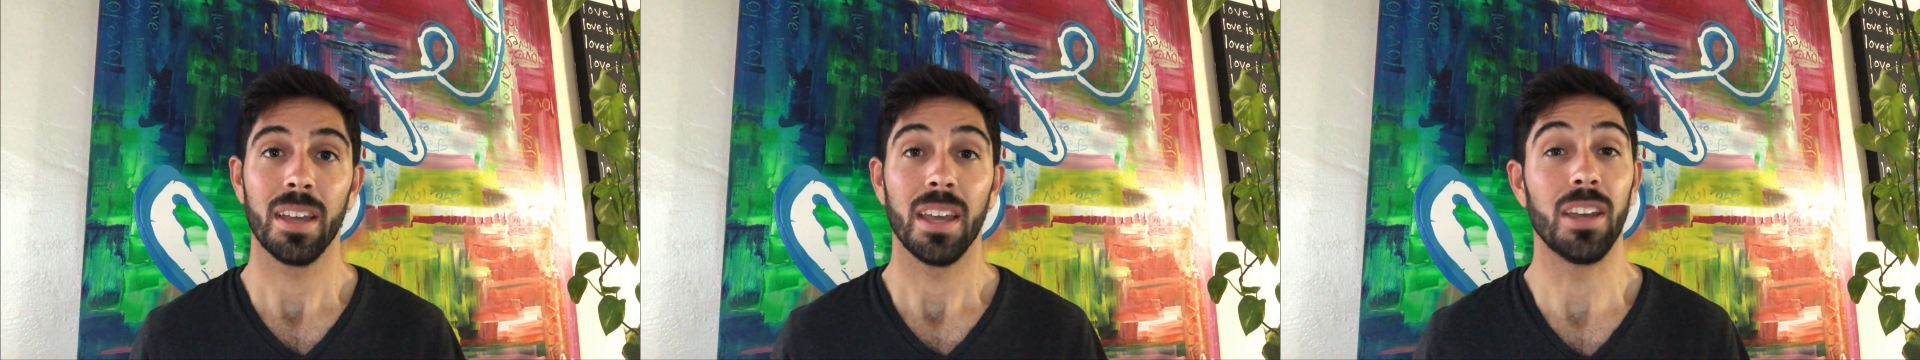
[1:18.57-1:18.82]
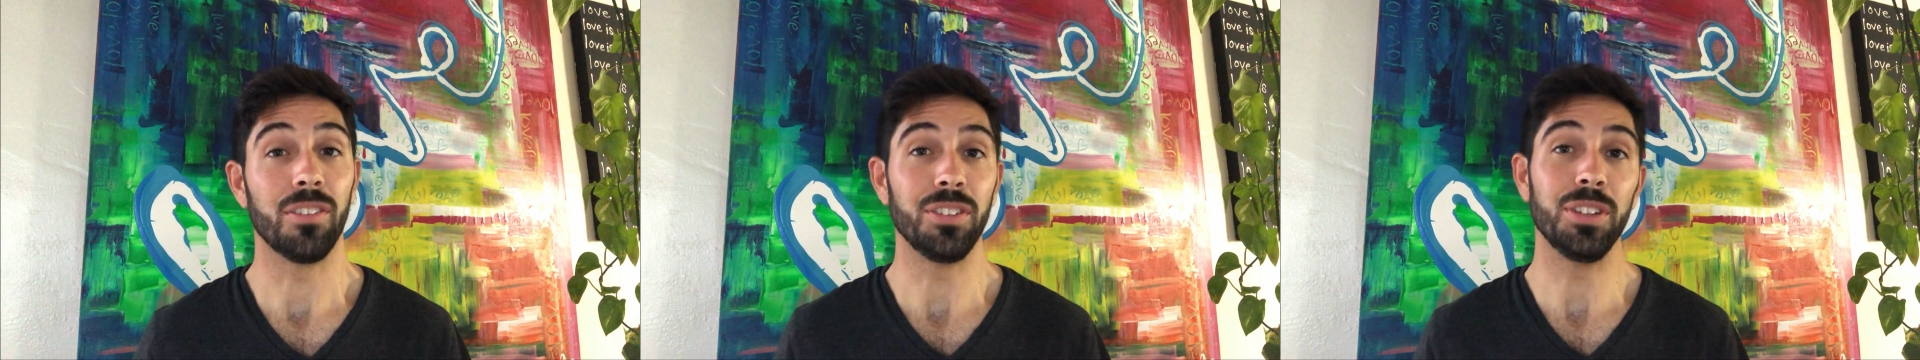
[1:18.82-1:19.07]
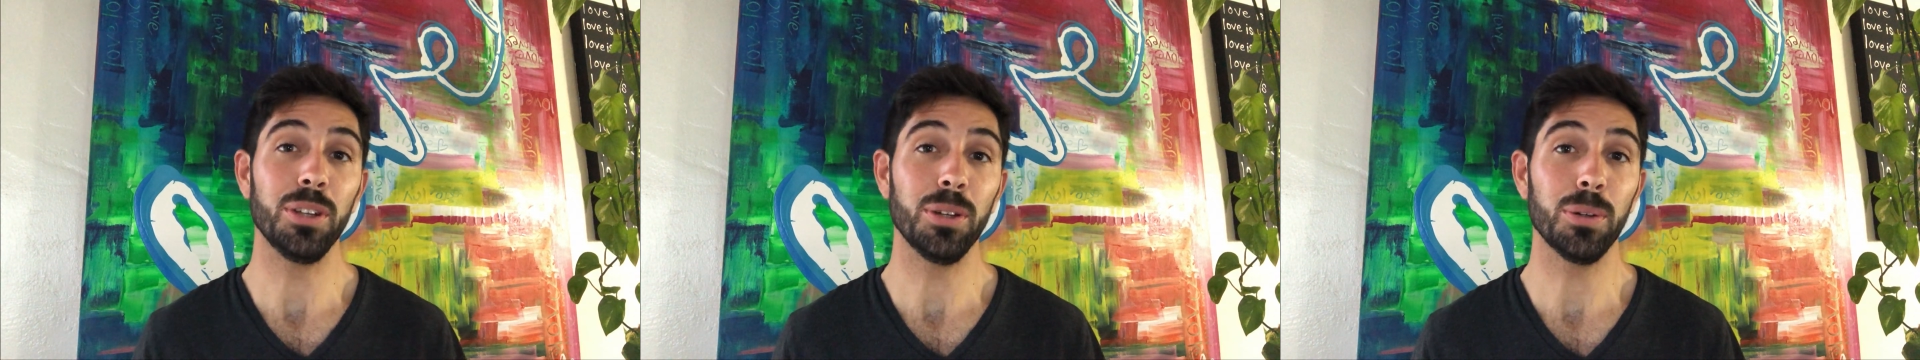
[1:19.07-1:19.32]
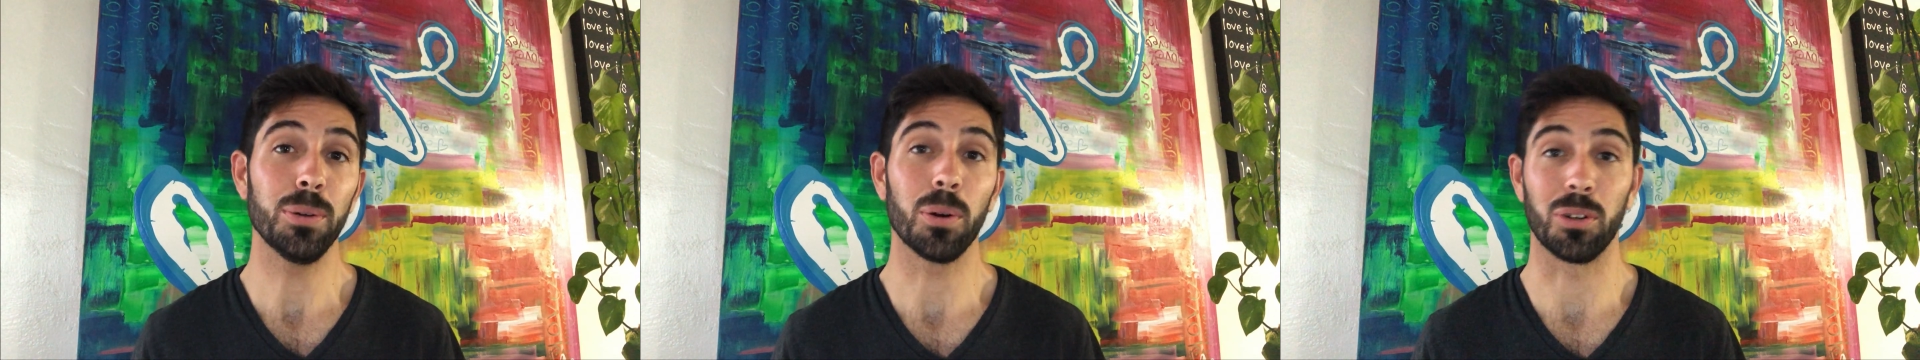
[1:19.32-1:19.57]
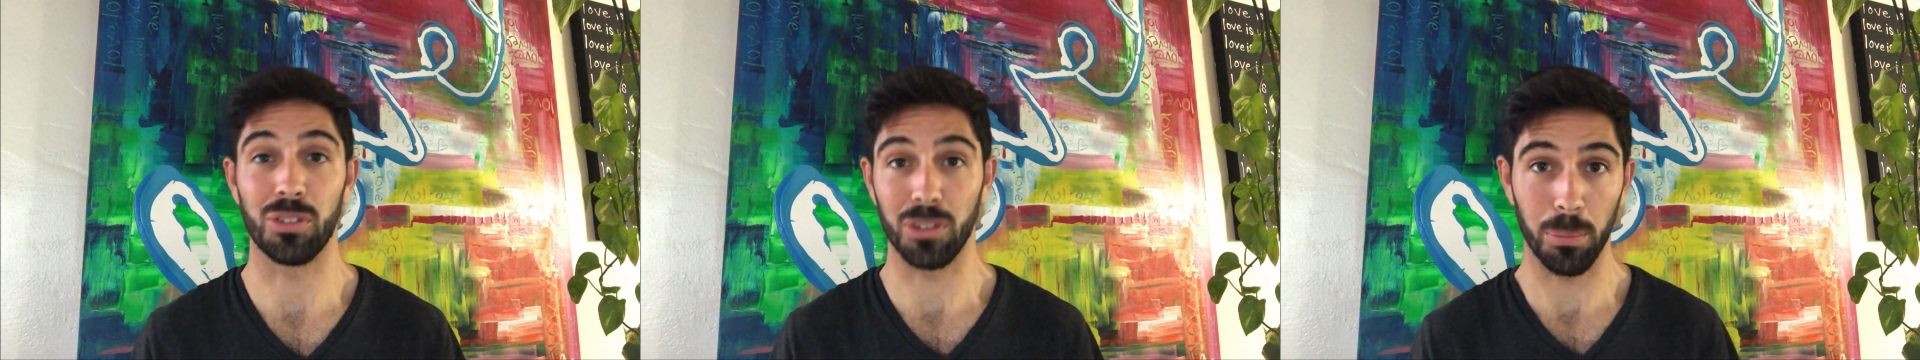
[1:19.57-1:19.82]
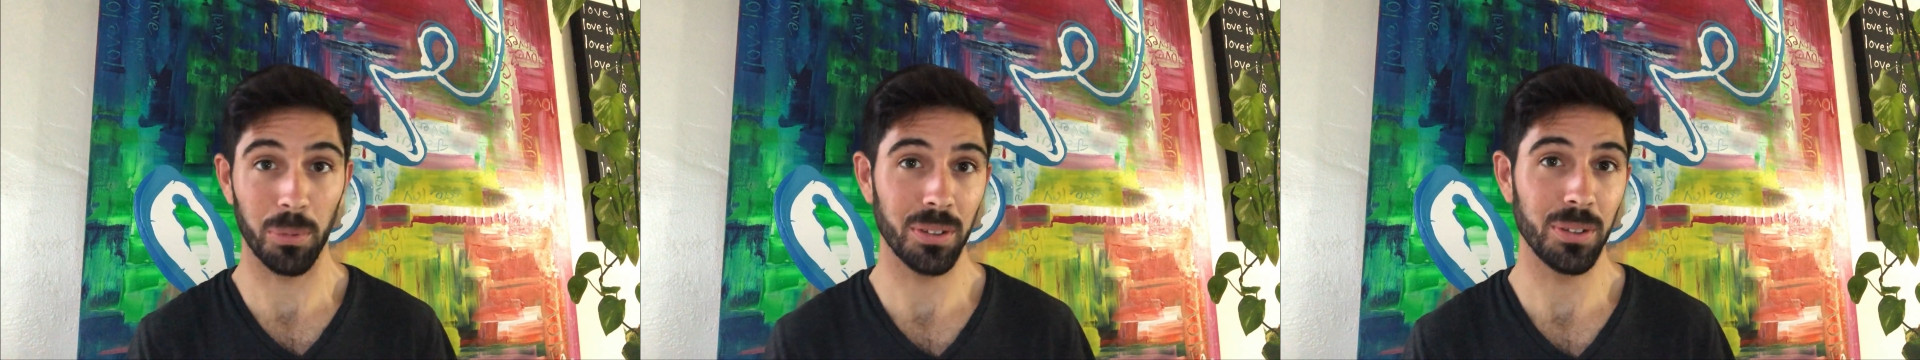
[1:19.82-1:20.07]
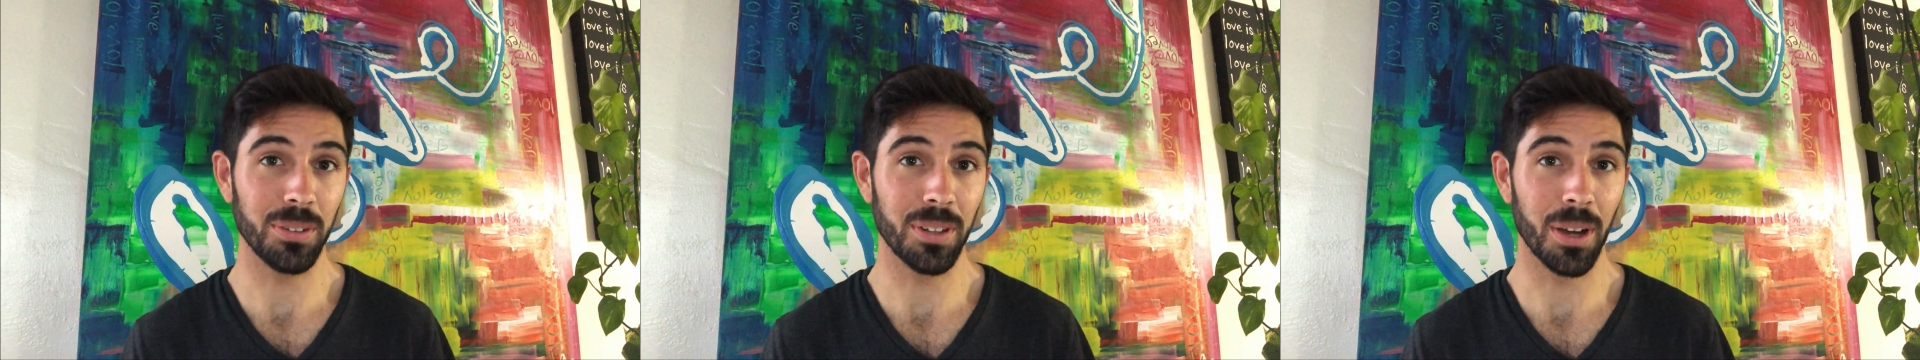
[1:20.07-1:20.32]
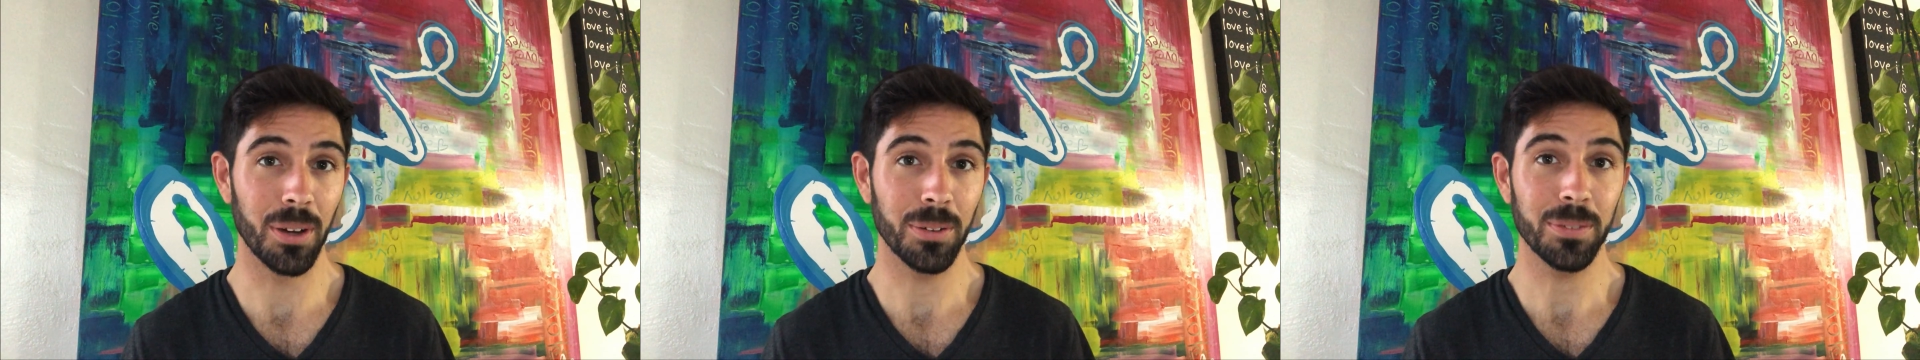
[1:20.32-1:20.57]
If you or someone you
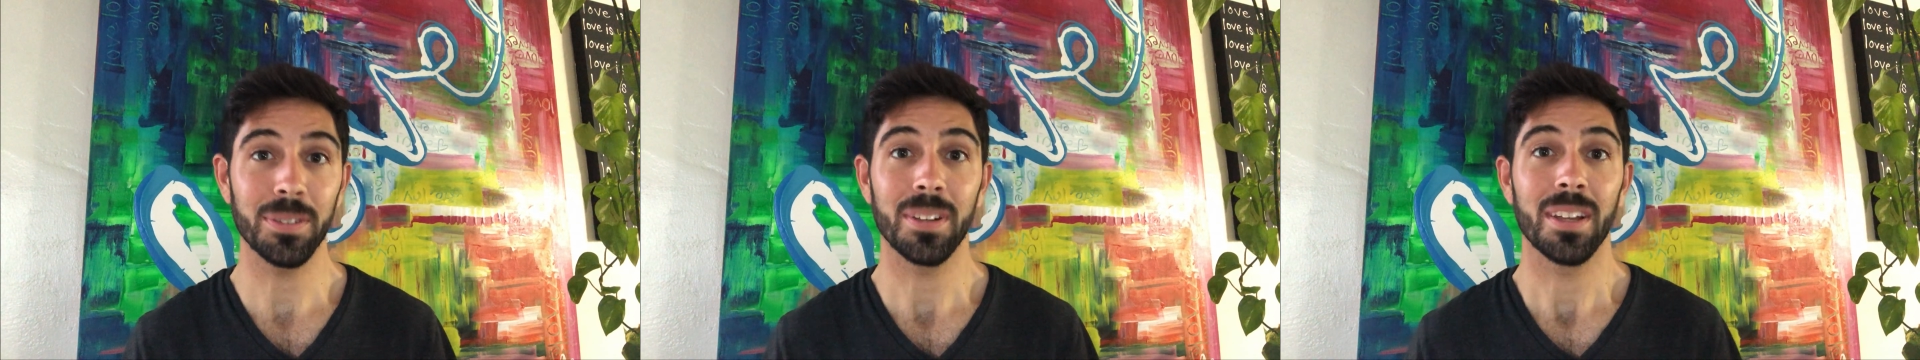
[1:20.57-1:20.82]
know